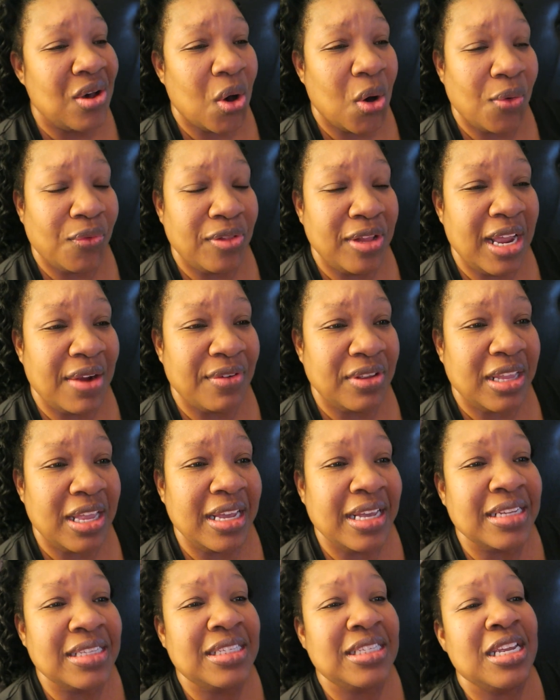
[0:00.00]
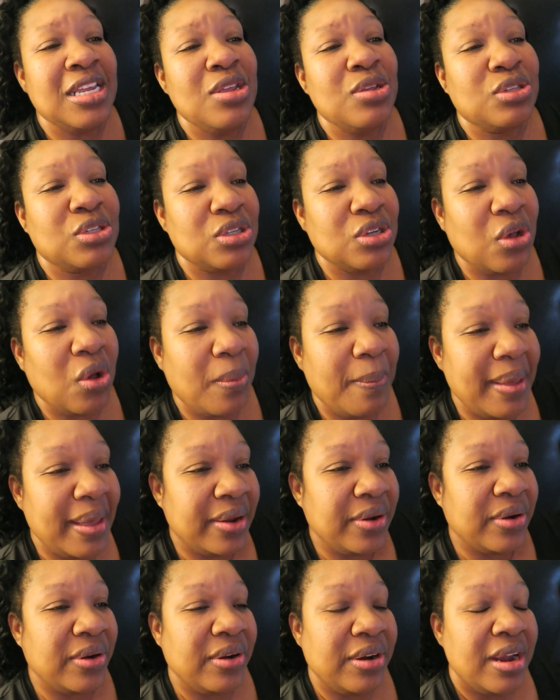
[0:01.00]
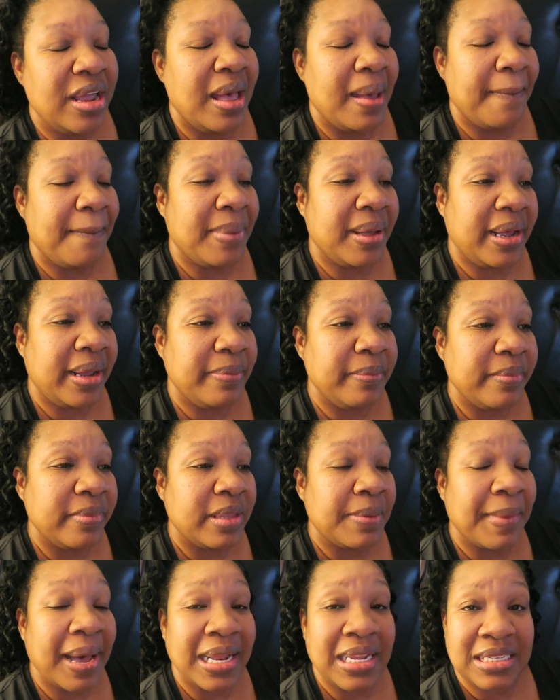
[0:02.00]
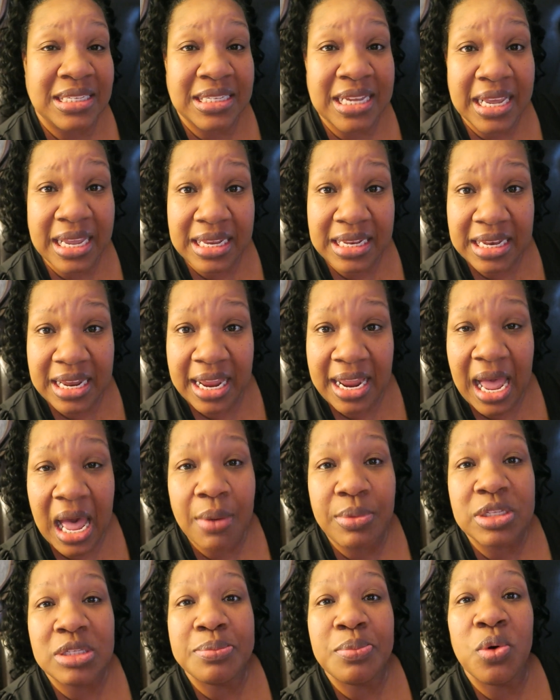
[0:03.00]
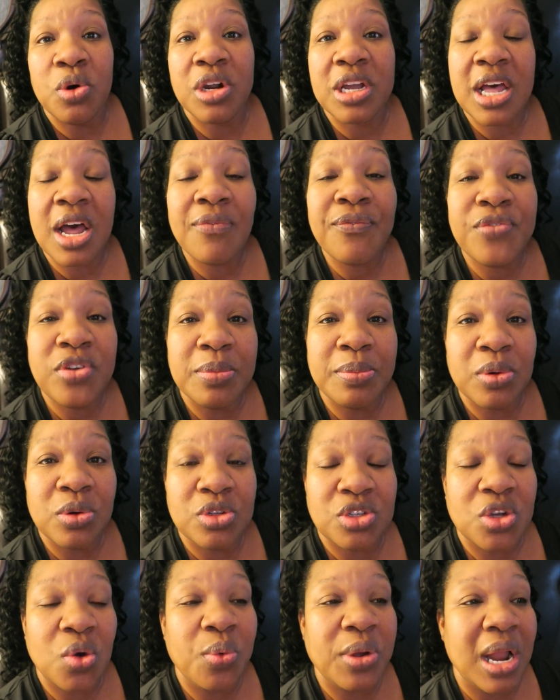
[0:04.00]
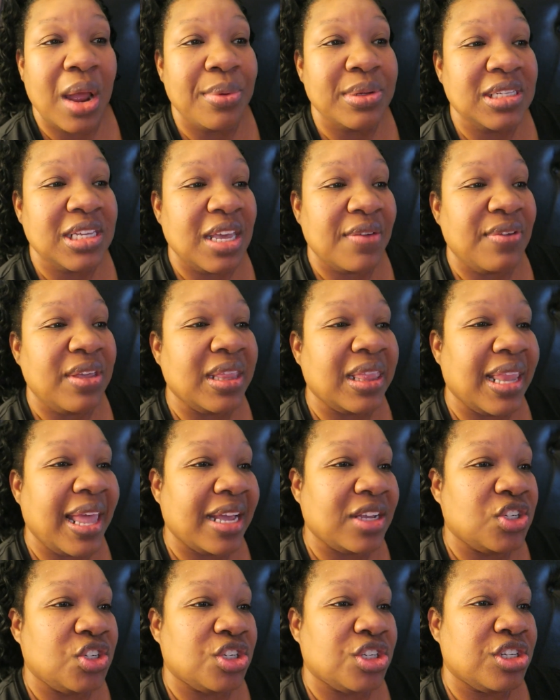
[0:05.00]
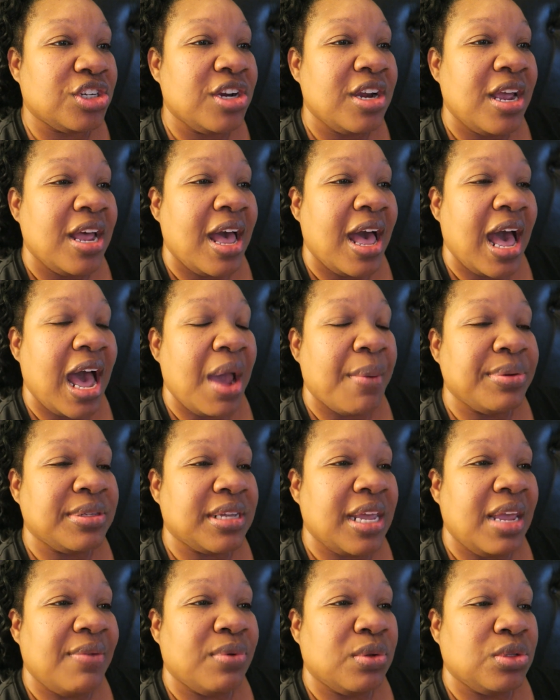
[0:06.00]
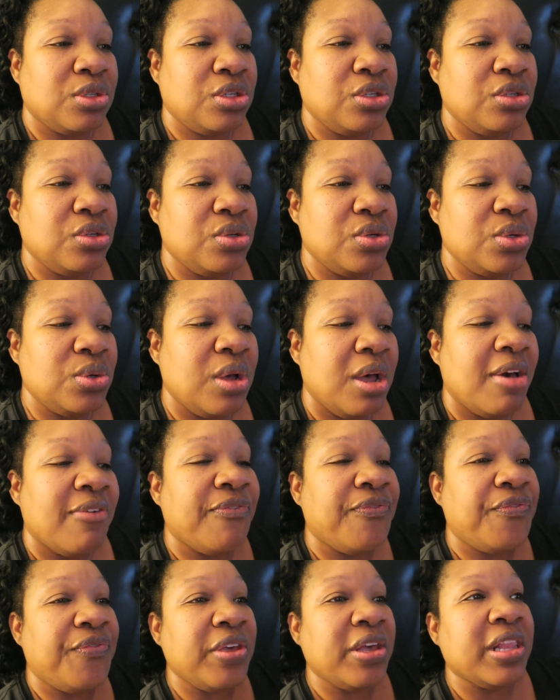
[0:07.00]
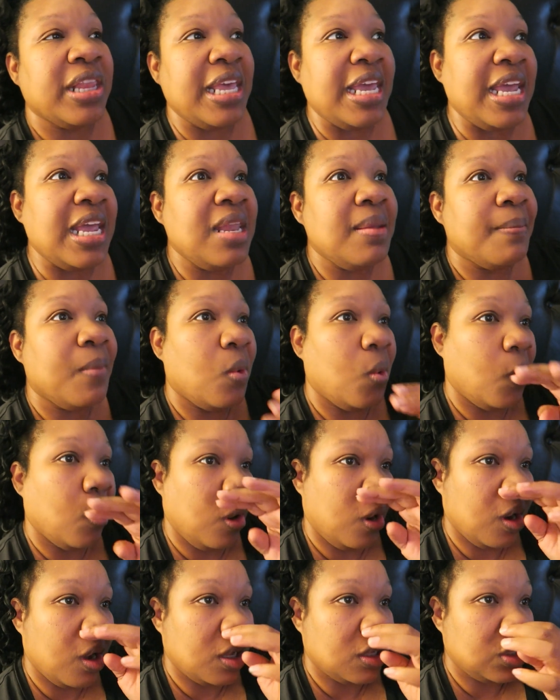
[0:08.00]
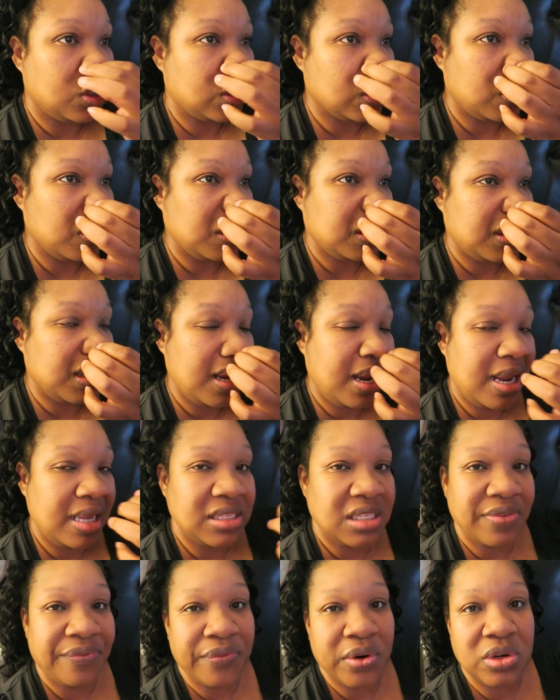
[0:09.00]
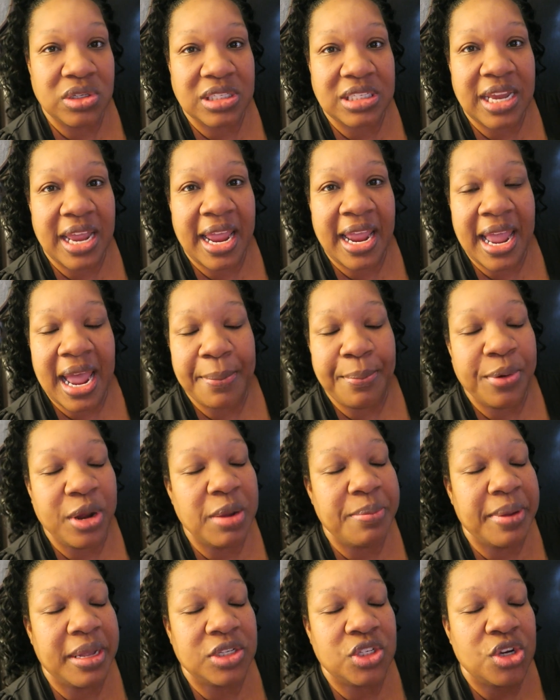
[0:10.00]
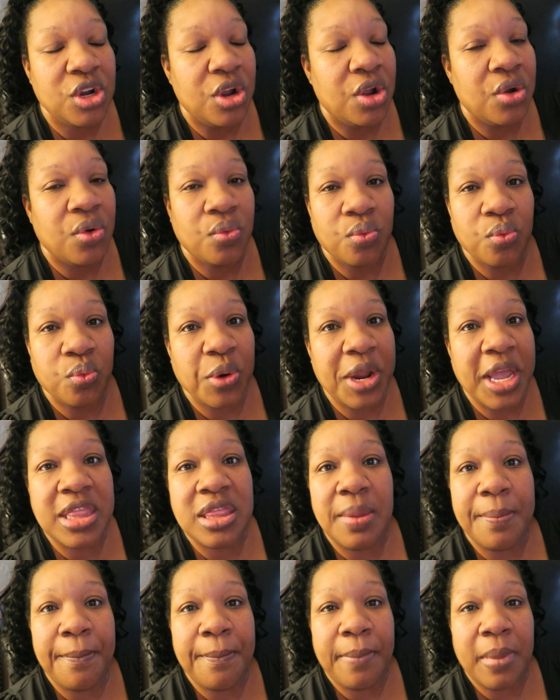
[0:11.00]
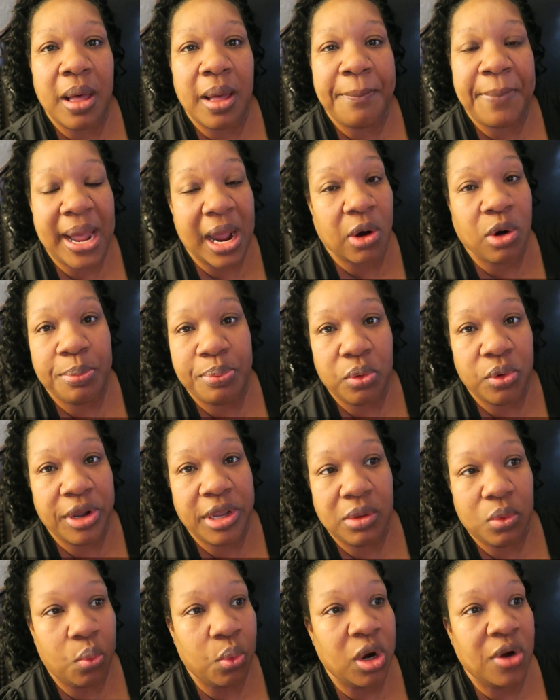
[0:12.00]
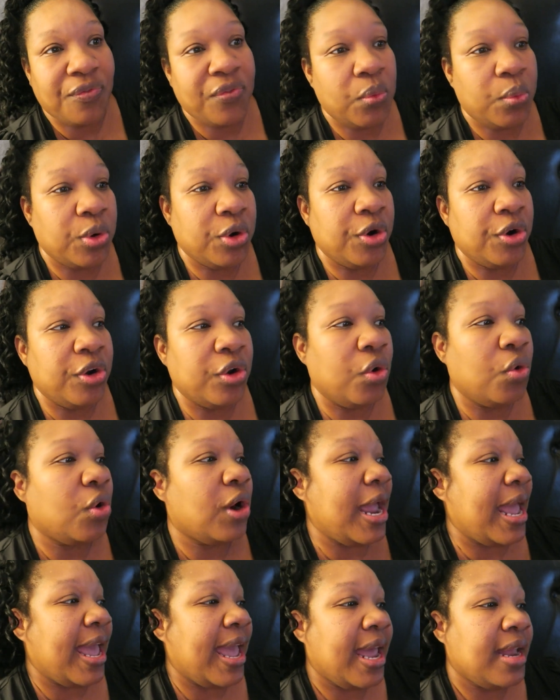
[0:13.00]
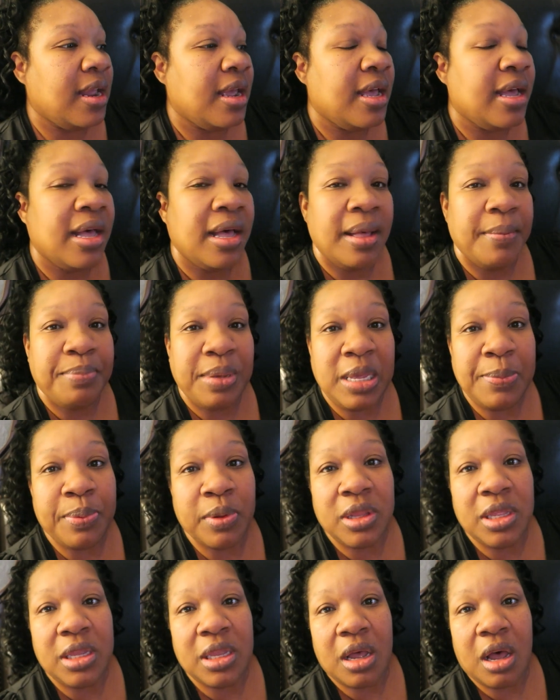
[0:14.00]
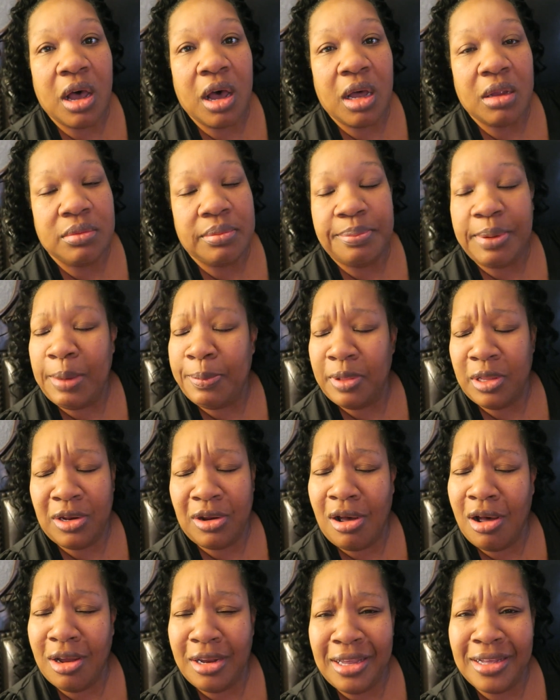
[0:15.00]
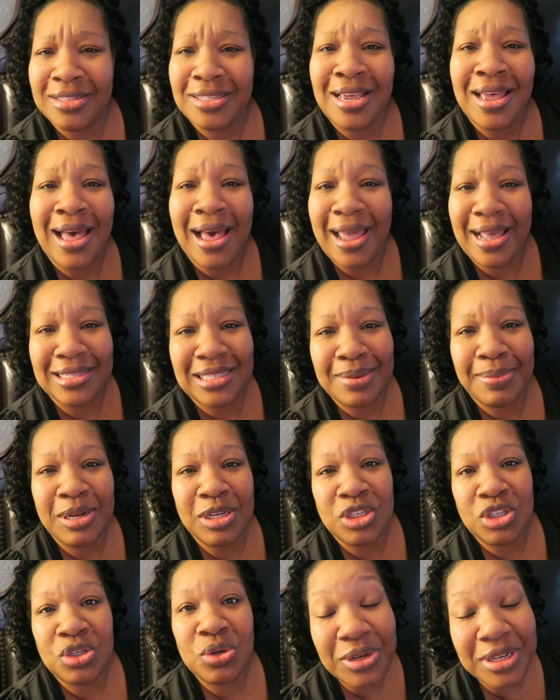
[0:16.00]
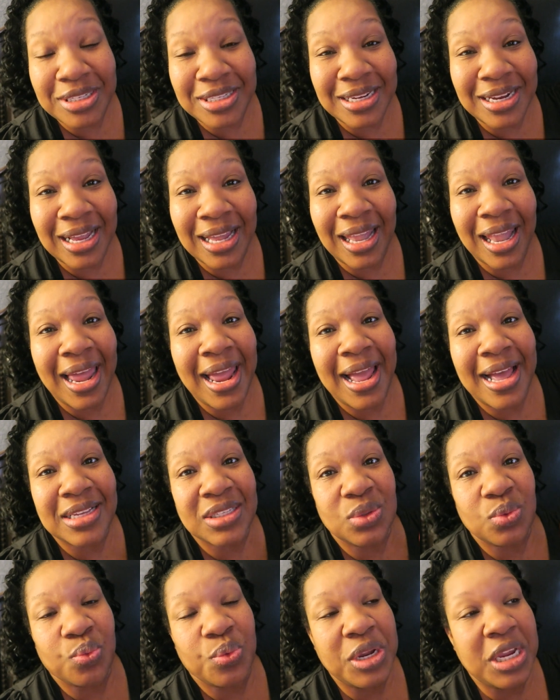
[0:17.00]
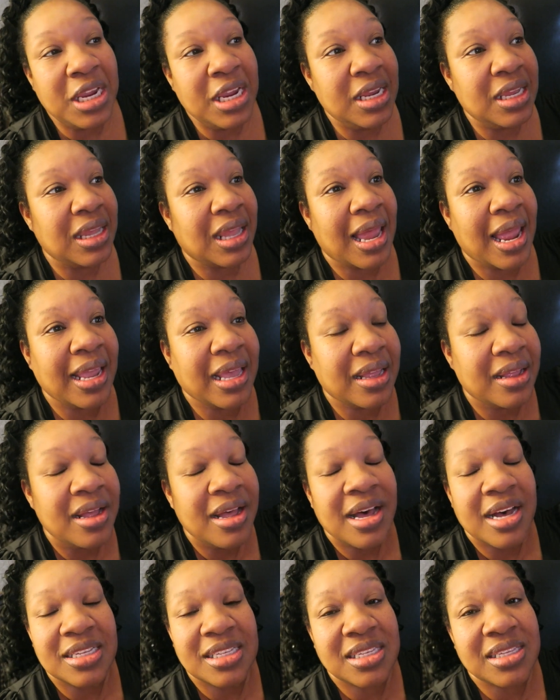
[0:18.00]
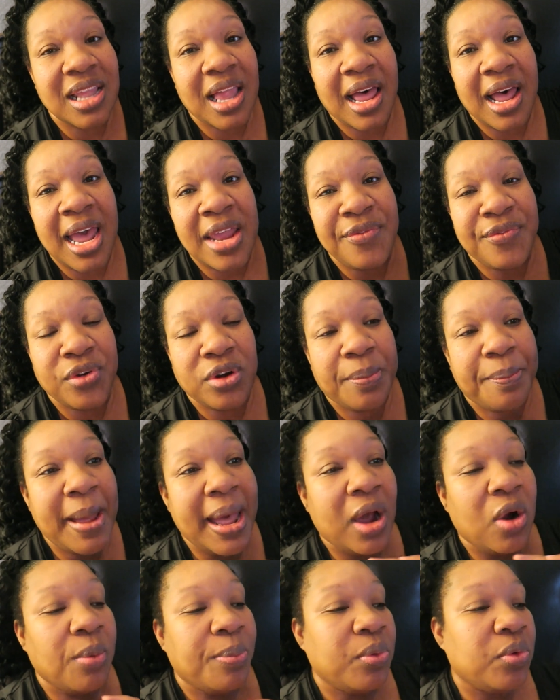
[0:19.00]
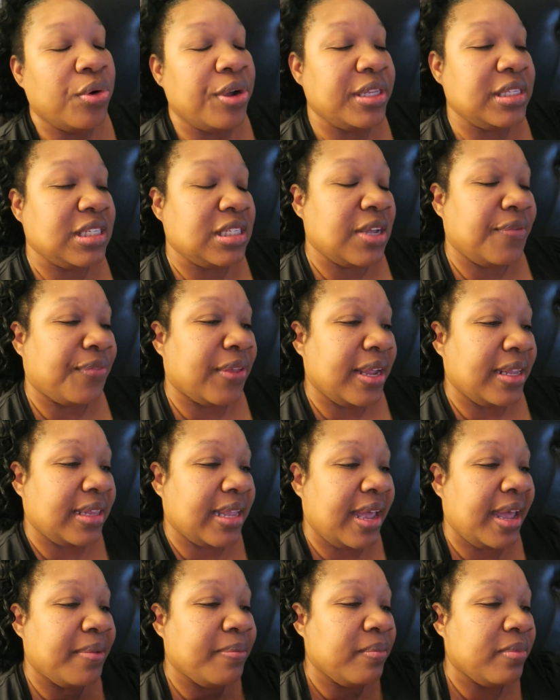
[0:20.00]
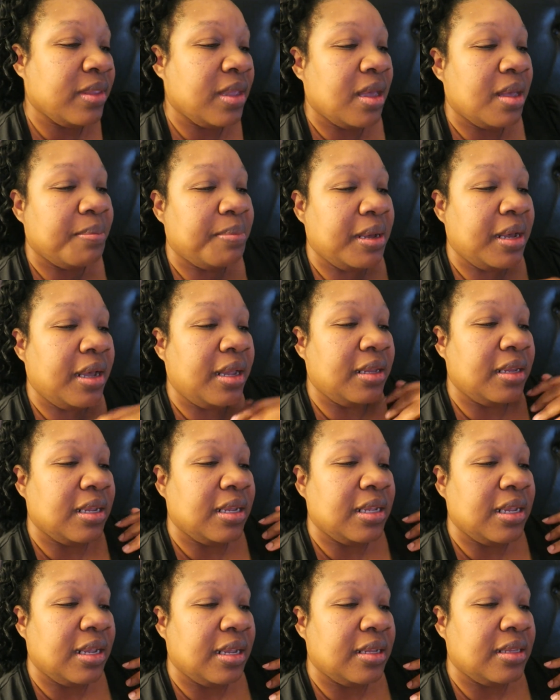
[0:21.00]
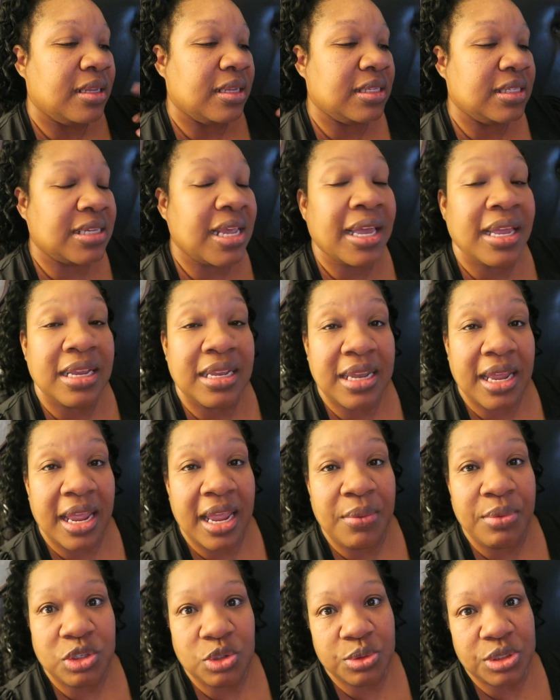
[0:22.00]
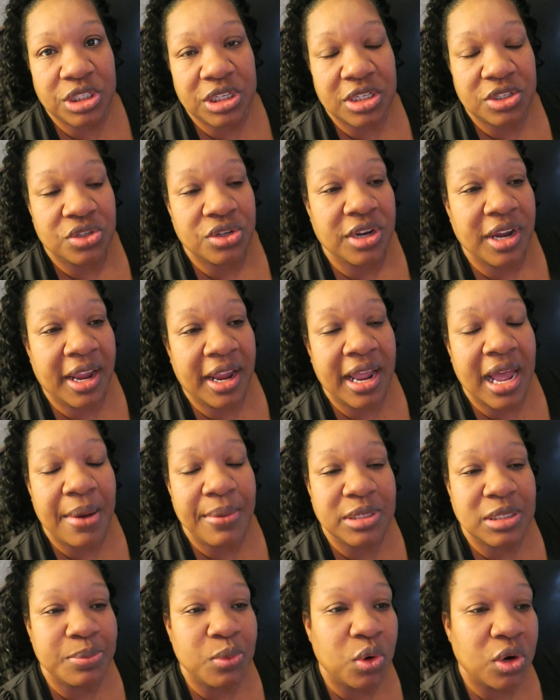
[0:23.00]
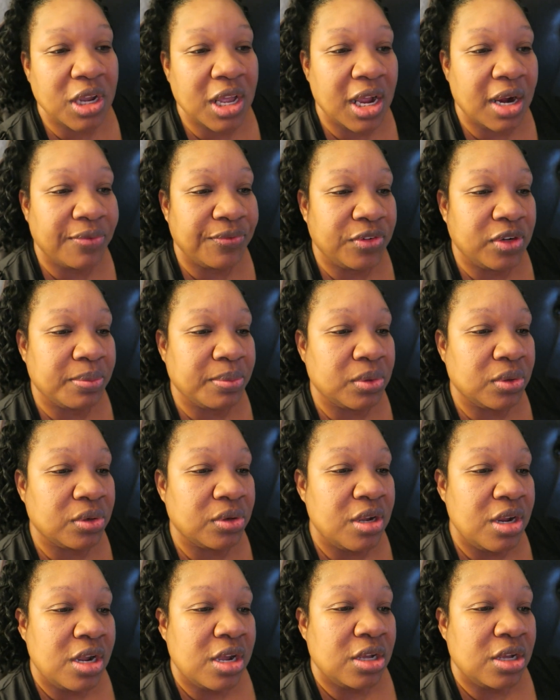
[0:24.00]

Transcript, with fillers: Hopefully everything continues to go better. But by the second day, I was more comfortable. So when I was giving lecture, I was able to fill in more on certain things. The first day, I pretty much read the a PowerPoint word for word or had people in the uh, people in the audience. I had some of the students in the class read like a slide for the PowerPoint, stuff like that. But the second day, which was yesterday, I was more comfortable.